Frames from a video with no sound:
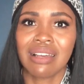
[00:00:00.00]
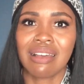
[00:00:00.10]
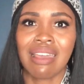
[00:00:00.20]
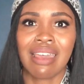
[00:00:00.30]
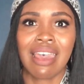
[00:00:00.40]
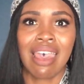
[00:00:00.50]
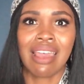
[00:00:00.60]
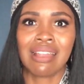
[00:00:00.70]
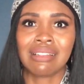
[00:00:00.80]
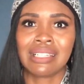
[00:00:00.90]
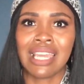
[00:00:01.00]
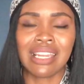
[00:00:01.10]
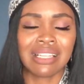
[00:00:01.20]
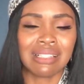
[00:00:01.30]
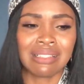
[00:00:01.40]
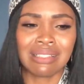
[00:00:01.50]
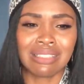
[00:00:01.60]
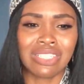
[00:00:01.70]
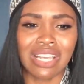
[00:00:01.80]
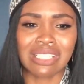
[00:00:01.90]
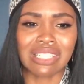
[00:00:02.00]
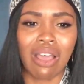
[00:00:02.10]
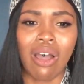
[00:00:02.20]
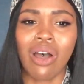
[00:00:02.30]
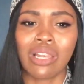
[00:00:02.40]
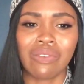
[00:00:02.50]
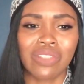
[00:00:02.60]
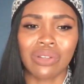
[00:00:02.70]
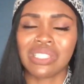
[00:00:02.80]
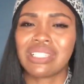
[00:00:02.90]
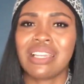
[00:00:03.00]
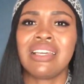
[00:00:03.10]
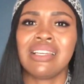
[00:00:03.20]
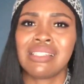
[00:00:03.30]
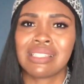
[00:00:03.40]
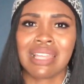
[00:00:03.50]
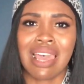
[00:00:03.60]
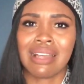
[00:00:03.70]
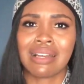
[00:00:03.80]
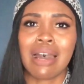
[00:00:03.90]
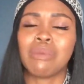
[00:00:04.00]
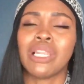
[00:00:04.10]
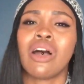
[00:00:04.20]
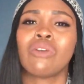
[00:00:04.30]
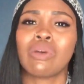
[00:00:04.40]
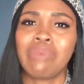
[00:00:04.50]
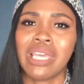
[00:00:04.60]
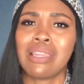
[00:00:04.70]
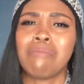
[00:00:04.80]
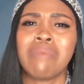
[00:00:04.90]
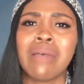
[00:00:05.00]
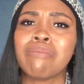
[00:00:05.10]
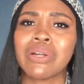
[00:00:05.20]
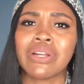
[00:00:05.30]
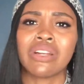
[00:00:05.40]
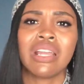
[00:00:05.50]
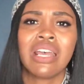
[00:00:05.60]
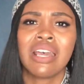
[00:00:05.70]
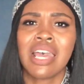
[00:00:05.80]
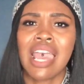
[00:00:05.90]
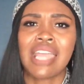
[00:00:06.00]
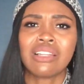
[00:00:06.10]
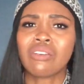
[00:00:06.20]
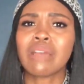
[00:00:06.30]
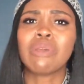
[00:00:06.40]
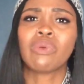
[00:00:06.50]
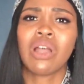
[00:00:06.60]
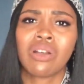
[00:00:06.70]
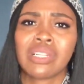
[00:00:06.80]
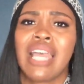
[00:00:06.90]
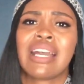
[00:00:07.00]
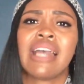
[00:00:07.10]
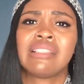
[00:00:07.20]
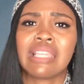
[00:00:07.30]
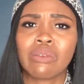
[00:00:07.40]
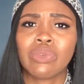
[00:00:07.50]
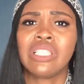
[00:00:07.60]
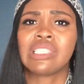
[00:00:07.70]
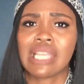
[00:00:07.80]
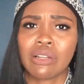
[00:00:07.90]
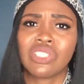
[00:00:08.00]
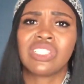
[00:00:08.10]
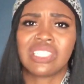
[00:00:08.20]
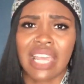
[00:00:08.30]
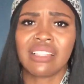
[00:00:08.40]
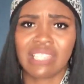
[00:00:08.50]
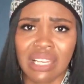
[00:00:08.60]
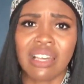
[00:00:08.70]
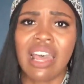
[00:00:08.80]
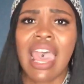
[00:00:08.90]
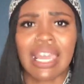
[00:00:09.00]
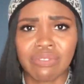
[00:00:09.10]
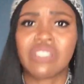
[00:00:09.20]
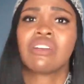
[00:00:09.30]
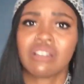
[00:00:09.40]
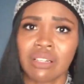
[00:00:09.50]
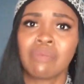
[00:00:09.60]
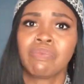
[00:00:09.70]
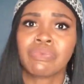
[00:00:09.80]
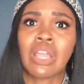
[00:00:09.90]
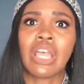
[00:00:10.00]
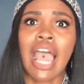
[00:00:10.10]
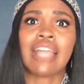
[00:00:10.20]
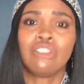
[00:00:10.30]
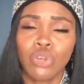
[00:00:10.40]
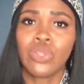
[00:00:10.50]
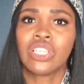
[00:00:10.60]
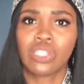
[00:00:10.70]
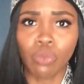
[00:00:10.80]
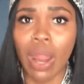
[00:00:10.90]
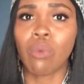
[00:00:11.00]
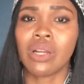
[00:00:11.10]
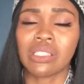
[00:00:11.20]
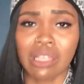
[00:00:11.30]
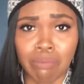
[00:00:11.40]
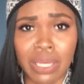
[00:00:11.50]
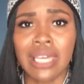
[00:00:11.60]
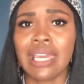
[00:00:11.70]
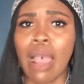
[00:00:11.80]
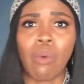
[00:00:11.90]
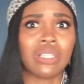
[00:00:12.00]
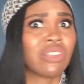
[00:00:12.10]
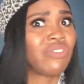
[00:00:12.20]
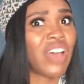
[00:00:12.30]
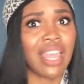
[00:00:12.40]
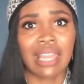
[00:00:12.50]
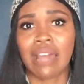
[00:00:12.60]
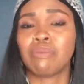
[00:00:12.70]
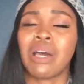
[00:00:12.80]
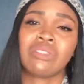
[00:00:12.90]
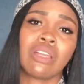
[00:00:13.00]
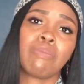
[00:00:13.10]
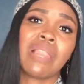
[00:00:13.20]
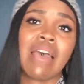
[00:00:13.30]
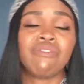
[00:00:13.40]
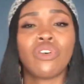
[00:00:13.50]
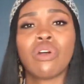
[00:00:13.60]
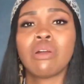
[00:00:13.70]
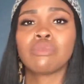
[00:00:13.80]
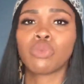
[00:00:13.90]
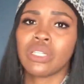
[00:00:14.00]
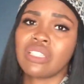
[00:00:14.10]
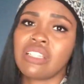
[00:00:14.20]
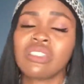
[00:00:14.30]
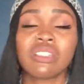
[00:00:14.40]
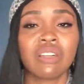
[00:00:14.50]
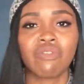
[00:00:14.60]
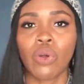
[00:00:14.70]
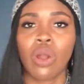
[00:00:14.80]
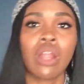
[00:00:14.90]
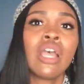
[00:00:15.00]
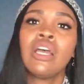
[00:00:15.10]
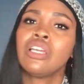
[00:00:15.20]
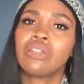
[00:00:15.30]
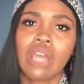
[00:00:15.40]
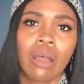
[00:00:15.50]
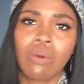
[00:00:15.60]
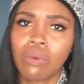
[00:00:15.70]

and getting just all of those things that come along with being a member. And don't get me wrong, like I did research Zeta after I knew this is where I wanted to be. I wanted to find out about their platforms, what they stood for, you know,